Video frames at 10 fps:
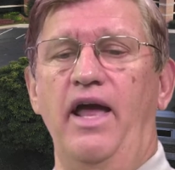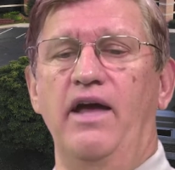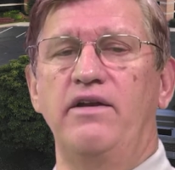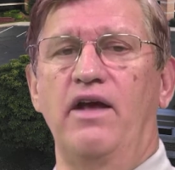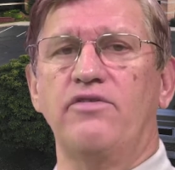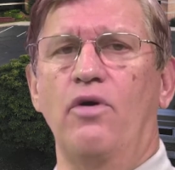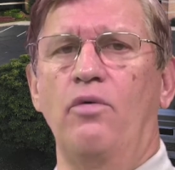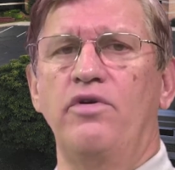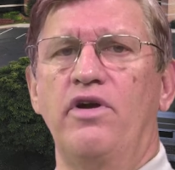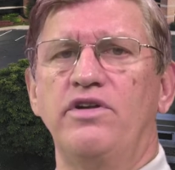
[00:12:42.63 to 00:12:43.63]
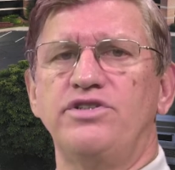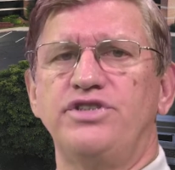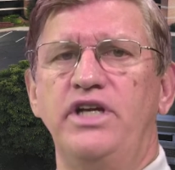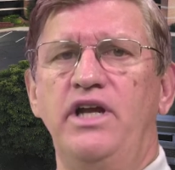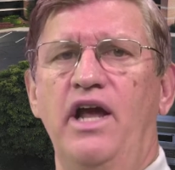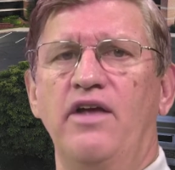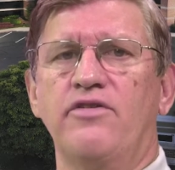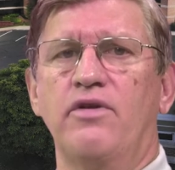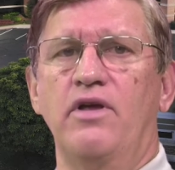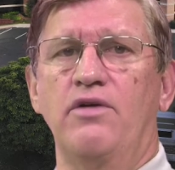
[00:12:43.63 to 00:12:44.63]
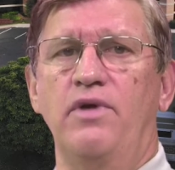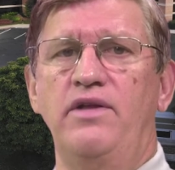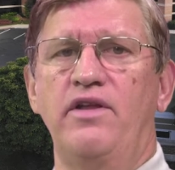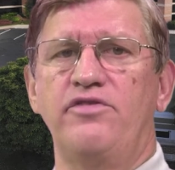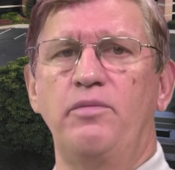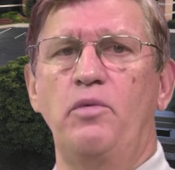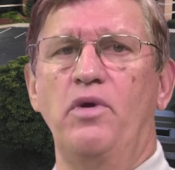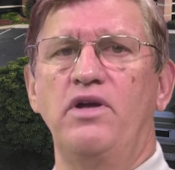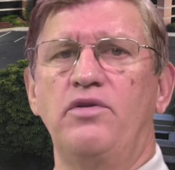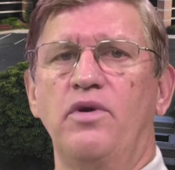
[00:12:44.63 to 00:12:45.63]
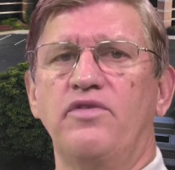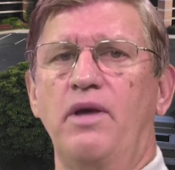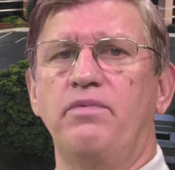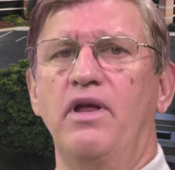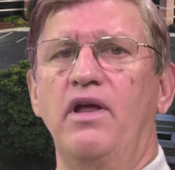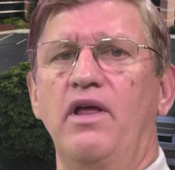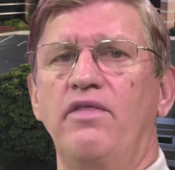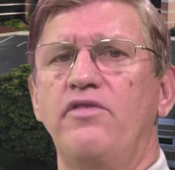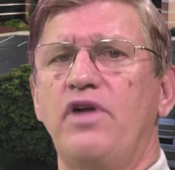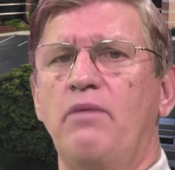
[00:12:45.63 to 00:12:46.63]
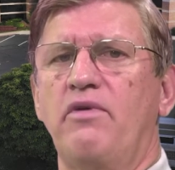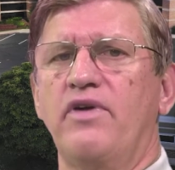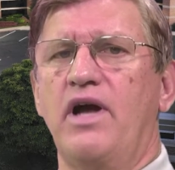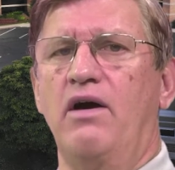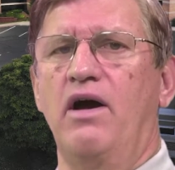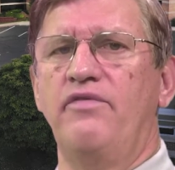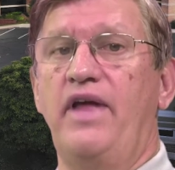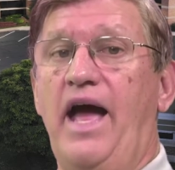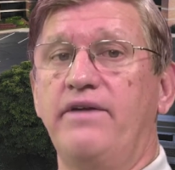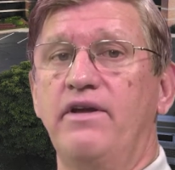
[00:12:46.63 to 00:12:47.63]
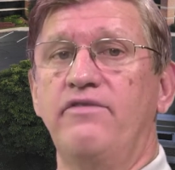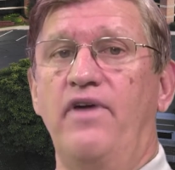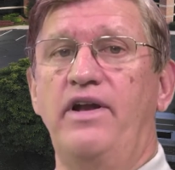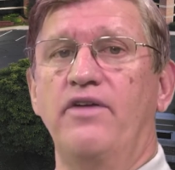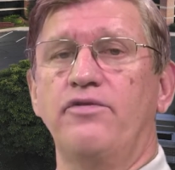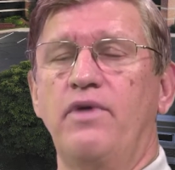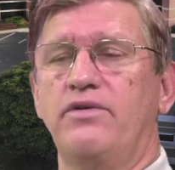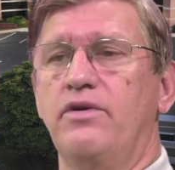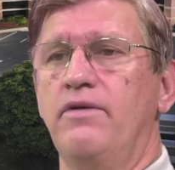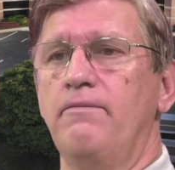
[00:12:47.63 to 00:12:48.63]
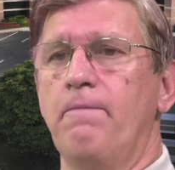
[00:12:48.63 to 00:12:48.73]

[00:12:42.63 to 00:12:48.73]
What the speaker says: And so she has agreed that she'd be willing to accept the job of the acting finance director